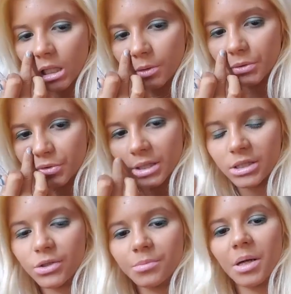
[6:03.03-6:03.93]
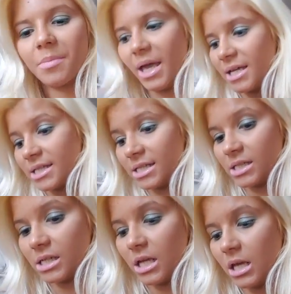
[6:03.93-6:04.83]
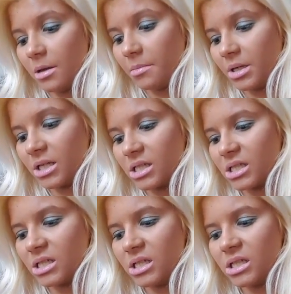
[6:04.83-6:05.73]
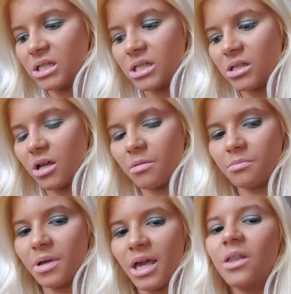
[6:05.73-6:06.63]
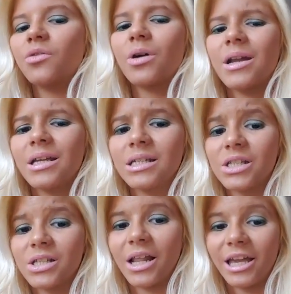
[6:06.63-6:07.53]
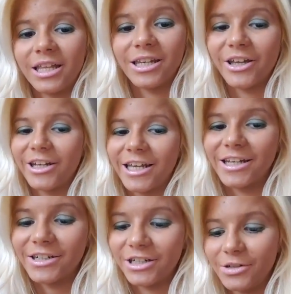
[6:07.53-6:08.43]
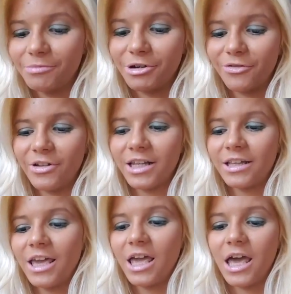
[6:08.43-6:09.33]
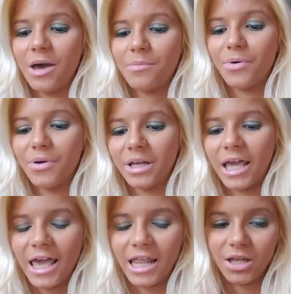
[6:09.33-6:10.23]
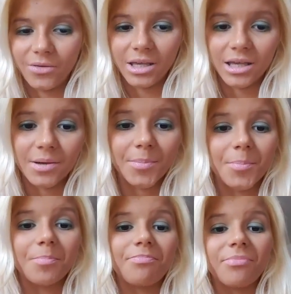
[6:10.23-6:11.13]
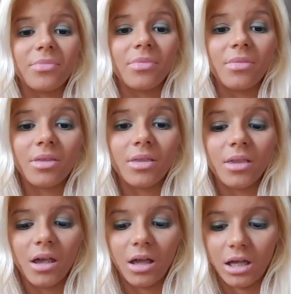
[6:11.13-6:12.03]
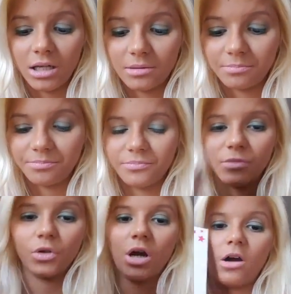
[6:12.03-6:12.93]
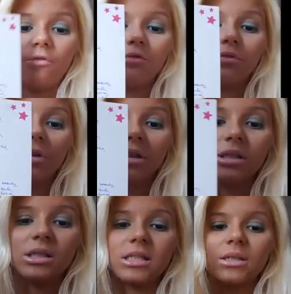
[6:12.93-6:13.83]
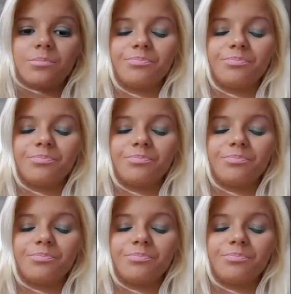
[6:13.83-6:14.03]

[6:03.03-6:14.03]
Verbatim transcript: I will try to do my best because his um, handwriting is like not that perfect but anyway um, look how full it is